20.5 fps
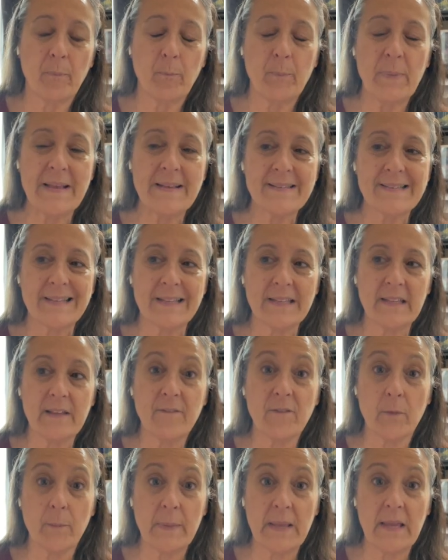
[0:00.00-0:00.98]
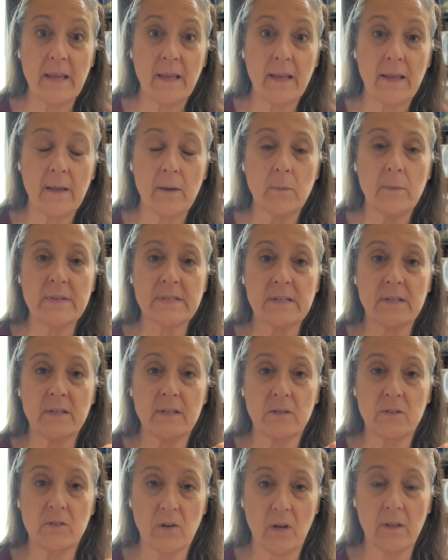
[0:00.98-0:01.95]
Basically, for me, it was a
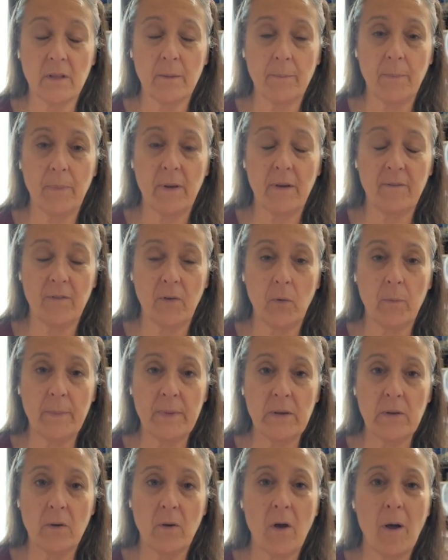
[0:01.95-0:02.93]
dollop of oatmeal.